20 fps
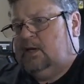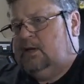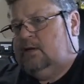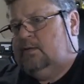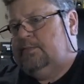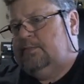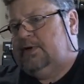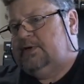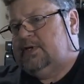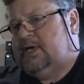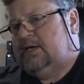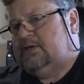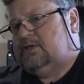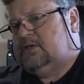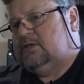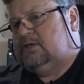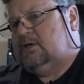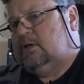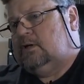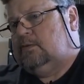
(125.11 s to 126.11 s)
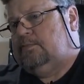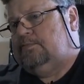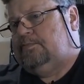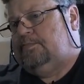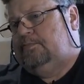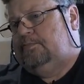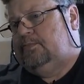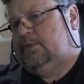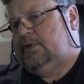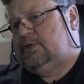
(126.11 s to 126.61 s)
But it has this
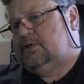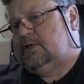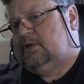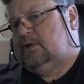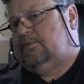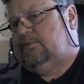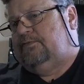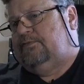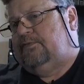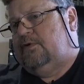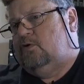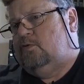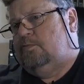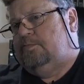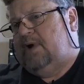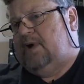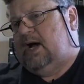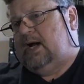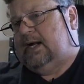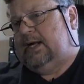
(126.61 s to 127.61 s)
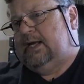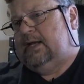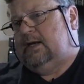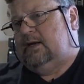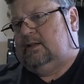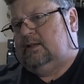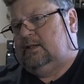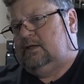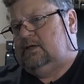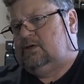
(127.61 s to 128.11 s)
little foam pocket
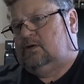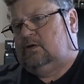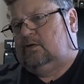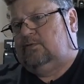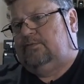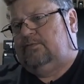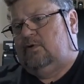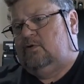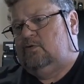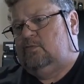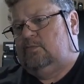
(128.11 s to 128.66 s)
and these little foam